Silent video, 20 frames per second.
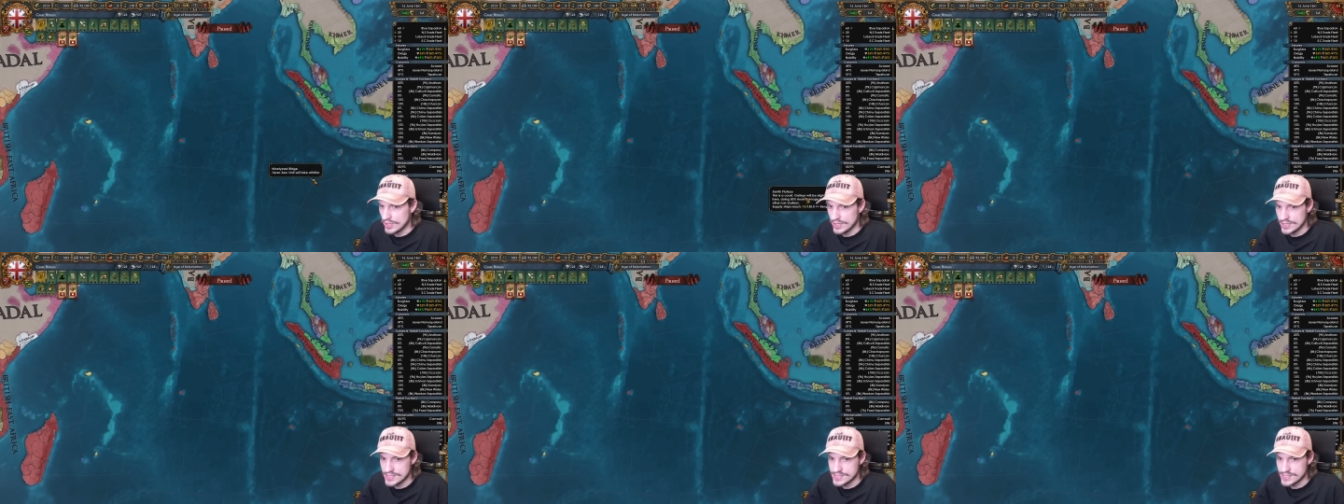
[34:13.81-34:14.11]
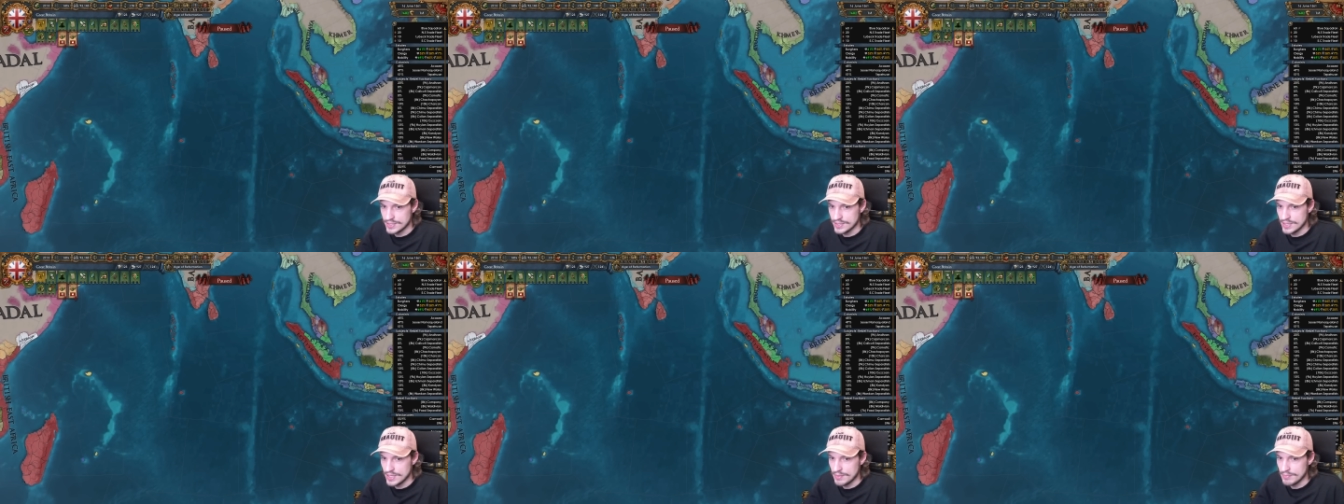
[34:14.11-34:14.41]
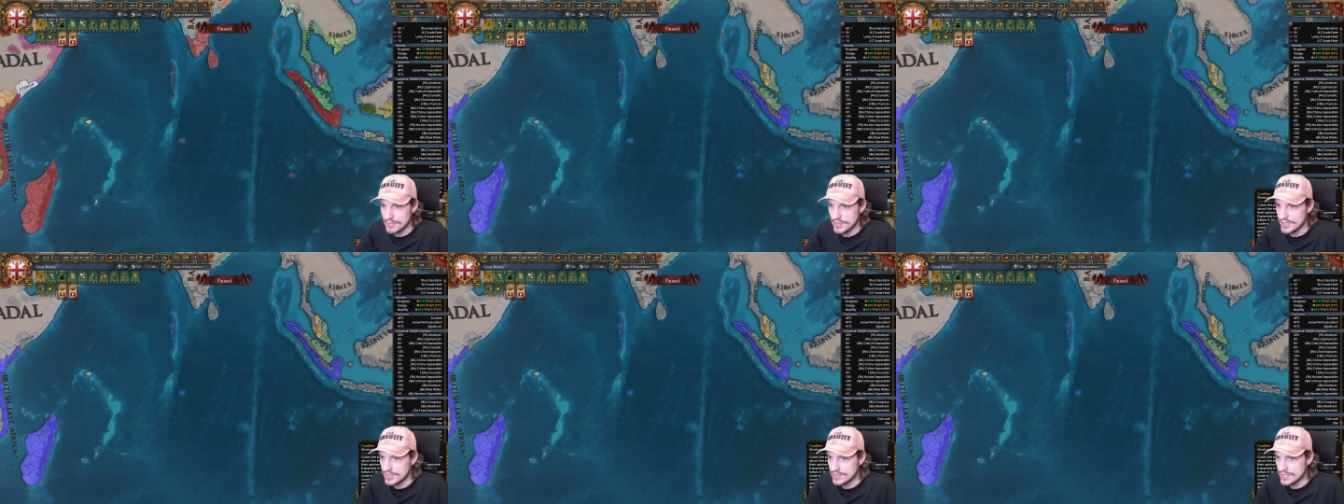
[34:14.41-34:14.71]
I said that
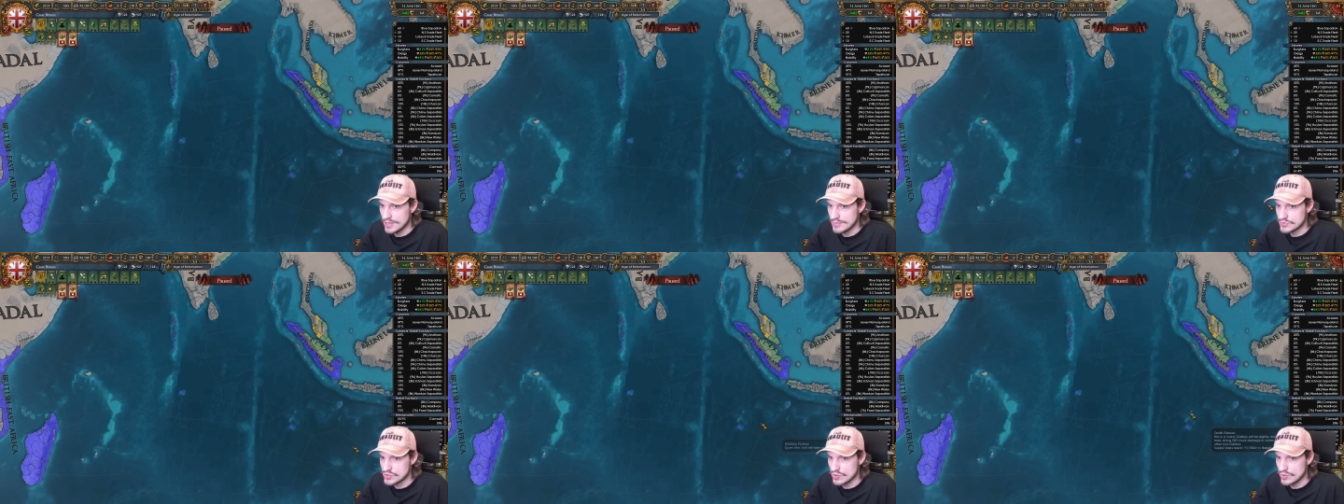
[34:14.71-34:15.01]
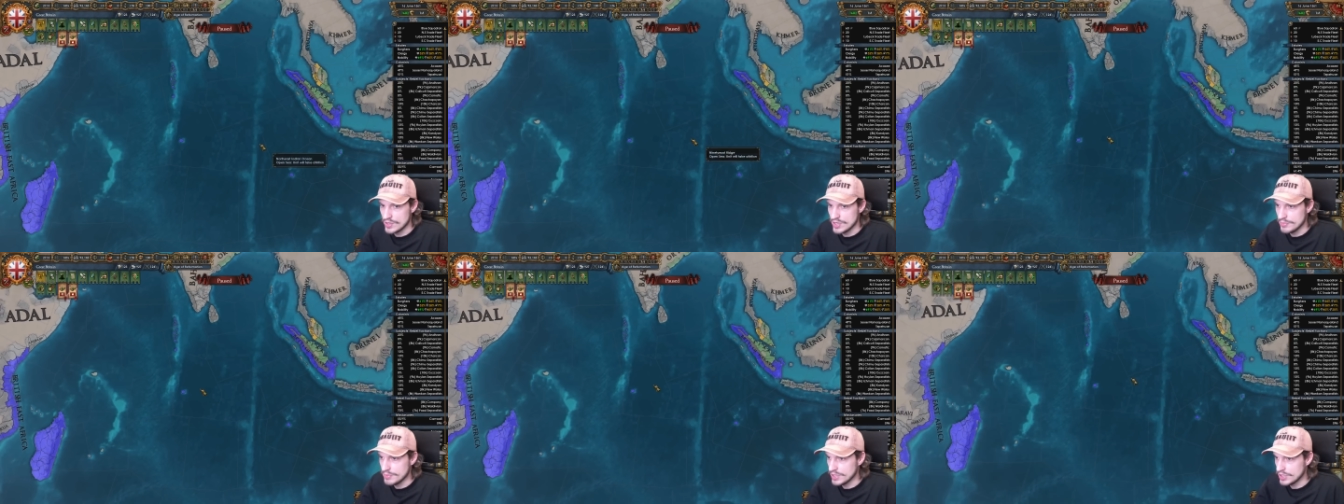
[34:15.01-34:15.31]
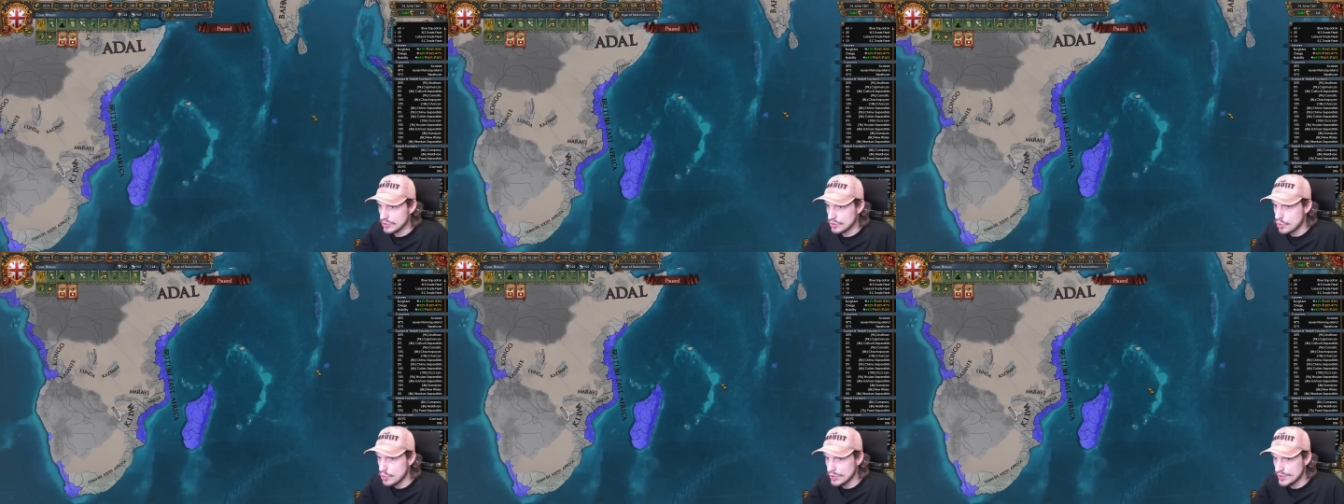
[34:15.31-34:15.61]
many times already, but
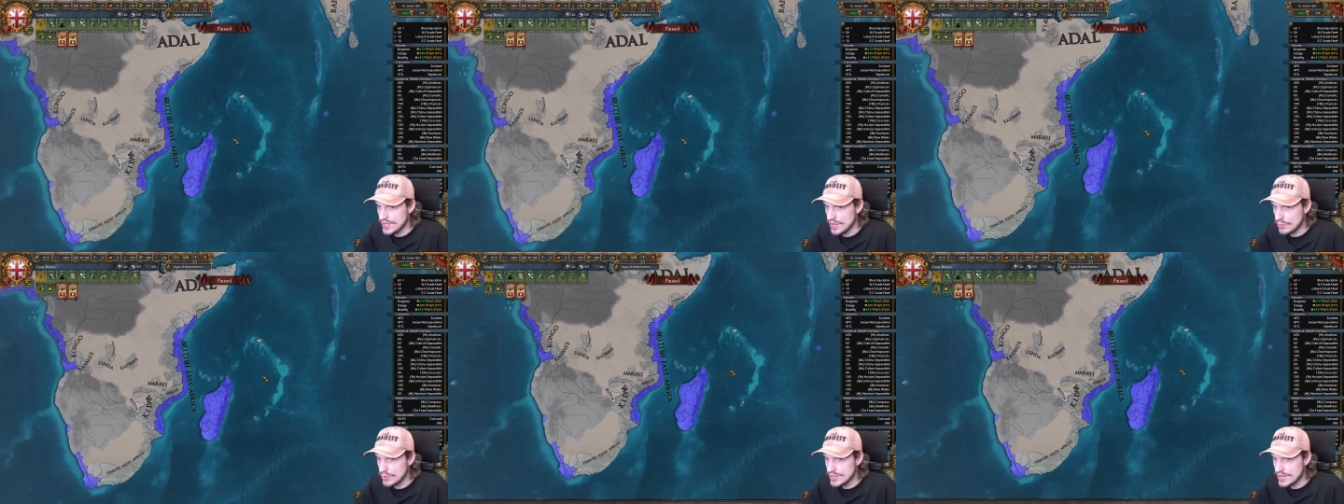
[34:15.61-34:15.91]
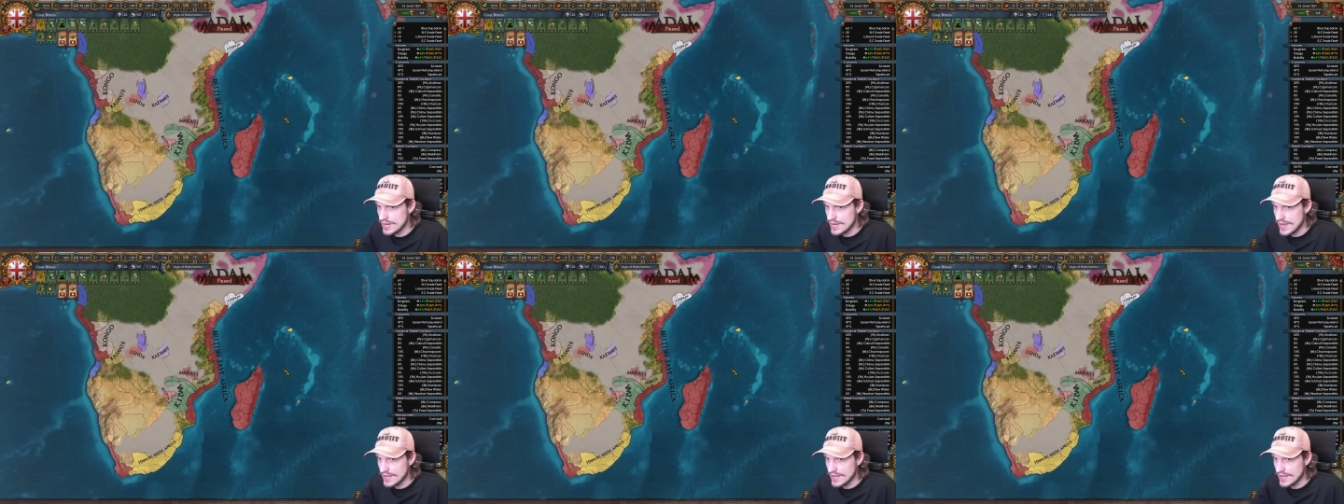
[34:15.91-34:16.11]
cool. Now we're done.